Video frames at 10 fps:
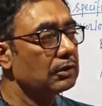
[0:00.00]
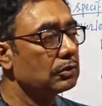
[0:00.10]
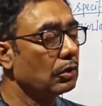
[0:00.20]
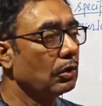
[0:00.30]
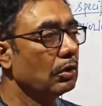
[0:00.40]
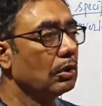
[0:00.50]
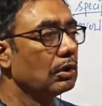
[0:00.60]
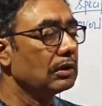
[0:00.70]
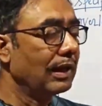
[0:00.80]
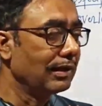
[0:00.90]

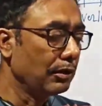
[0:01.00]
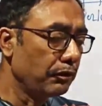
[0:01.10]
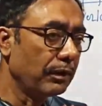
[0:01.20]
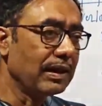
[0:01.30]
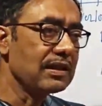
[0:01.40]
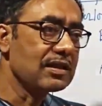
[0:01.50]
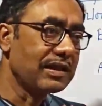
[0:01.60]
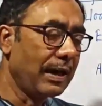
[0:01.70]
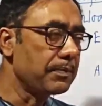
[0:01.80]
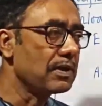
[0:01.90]
So the different
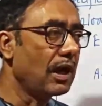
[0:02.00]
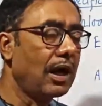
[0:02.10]
steps